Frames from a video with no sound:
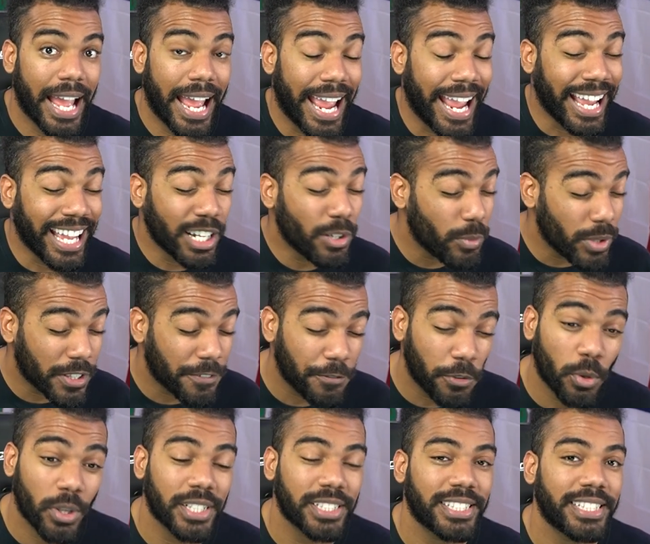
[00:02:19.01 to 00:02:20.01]
and with
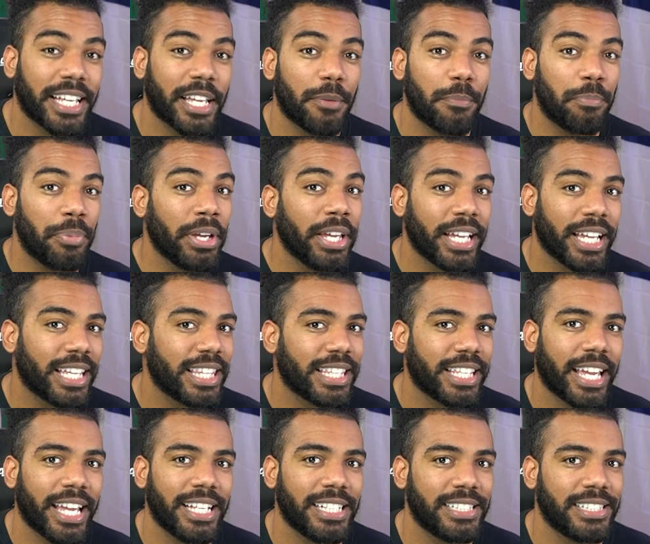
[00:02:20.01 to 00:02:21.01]
Florida State being in
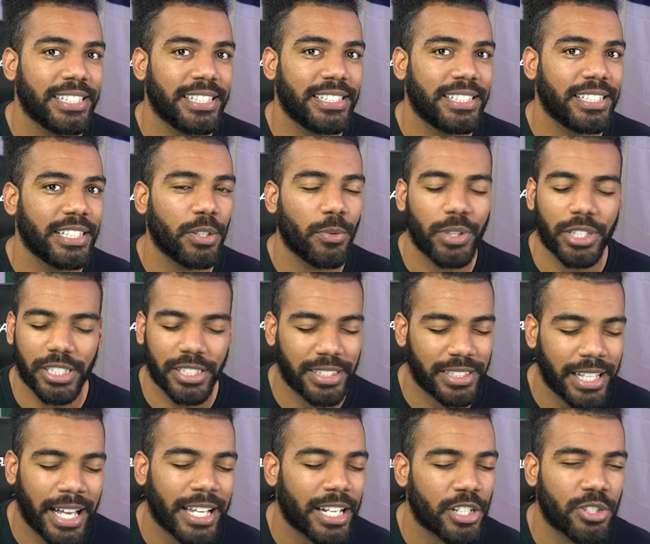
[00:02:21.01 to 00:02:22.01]
the ACC, which is
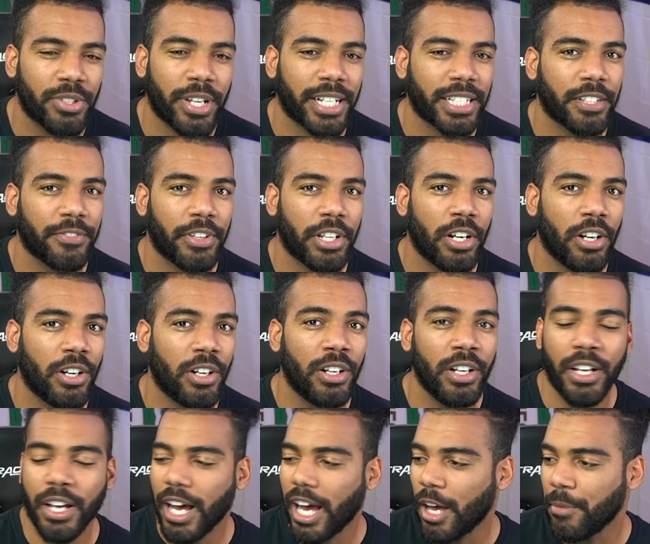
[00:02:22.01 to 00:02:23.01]
not attractive at all.